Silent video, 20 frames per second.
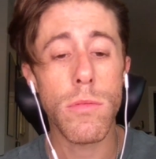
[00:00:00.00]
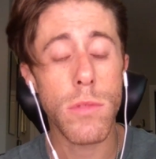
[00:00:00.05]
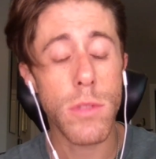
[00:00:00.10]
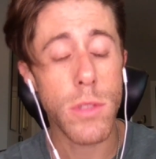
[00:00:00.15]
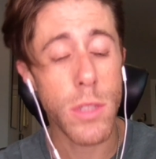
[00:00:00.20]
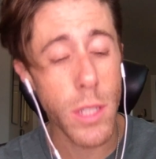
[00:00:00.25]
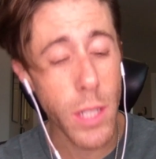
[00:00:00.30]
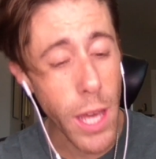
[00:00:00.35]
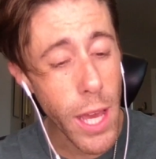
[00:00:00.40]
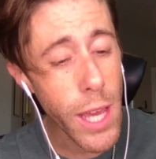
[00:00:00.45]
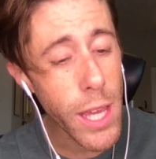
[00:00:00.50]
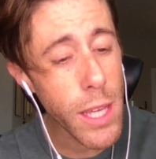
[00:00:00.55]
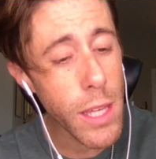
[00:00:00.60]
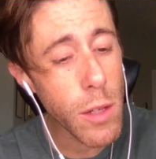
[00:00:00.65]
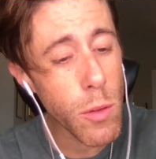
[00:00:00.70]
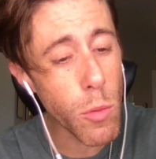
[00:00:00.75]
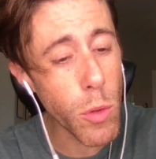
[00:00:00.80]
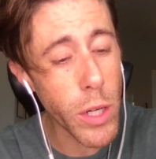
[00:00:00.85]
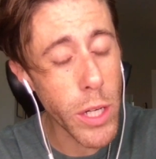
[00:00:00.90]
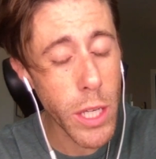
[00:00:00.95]
Today,
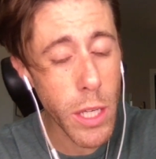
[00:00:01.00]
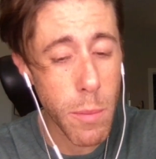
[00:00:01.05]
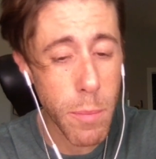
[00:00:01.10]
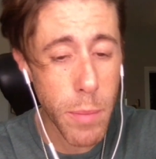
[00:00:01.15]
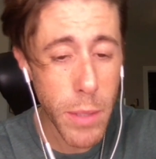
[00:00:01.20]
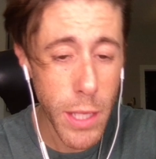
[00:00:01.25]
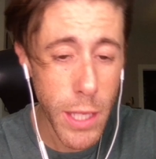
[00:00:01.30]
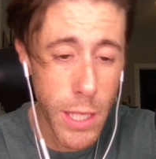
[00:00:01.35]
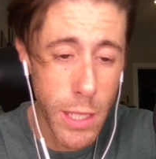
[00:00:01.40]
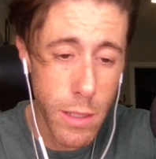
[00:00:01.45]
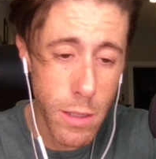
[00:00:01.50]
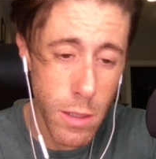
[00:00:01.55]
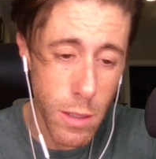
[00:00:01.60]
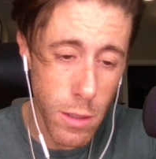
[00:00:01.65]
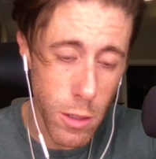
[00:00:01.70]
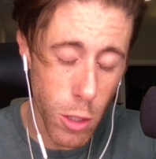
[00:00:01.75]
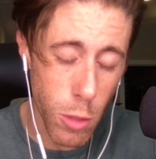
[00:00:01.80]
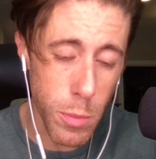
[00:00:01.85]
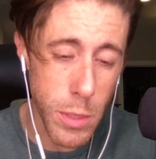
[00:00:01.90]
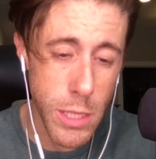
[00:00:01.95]
we're keeping it a
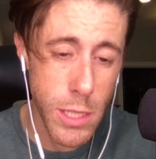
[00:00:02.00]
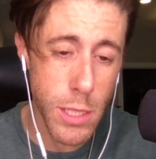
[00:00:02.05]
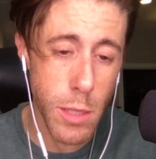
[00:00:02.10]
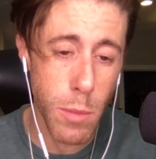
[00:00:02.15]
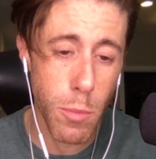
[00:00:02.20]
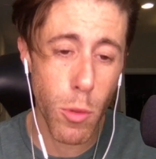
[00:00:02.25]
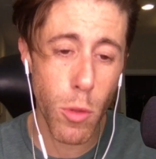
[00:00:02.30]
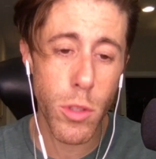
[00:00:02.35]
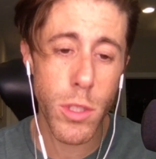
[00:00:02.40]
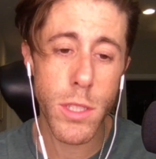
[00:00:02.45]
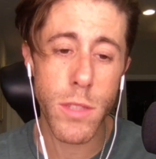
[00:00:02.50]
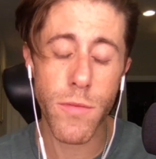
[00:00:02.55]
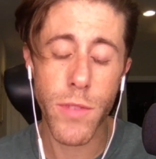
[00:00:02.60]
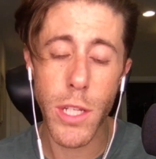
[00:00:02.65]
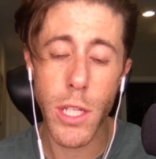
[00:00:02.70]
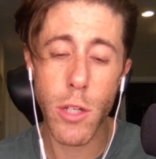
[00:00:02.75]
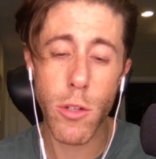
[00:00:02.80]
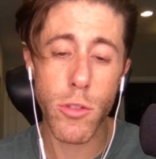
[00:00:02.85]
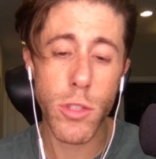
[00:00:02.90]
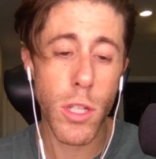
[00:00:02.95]
little bit simple. This
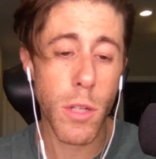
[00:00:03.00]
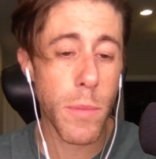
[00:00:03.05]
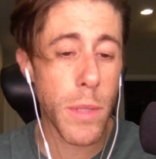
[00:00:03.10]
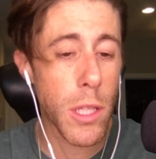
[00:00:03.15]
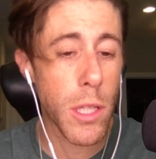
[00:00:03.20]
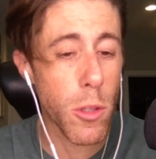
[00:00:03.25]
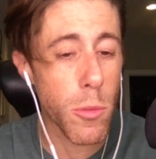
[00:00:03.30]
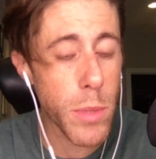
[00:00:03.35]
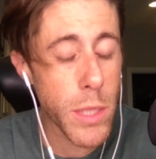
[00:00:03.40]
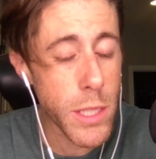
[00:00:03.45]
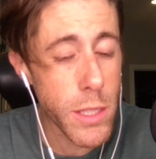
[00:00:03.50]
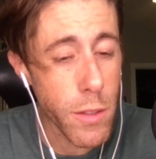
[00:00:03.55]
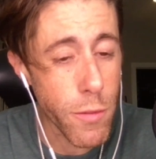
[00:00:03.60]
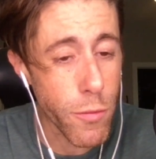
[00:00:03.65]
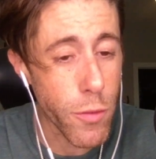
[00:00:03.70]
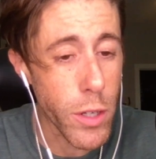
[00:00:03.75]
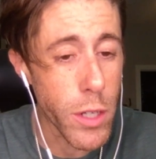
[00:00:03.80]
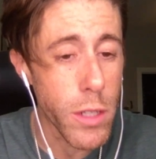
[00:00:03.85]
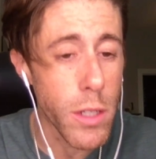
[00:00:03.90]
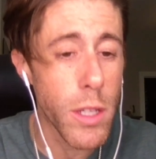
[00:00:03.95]
video is going to be a little bit
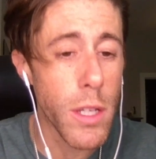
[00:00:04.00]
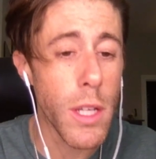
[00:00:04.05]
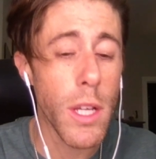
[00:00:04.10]
different.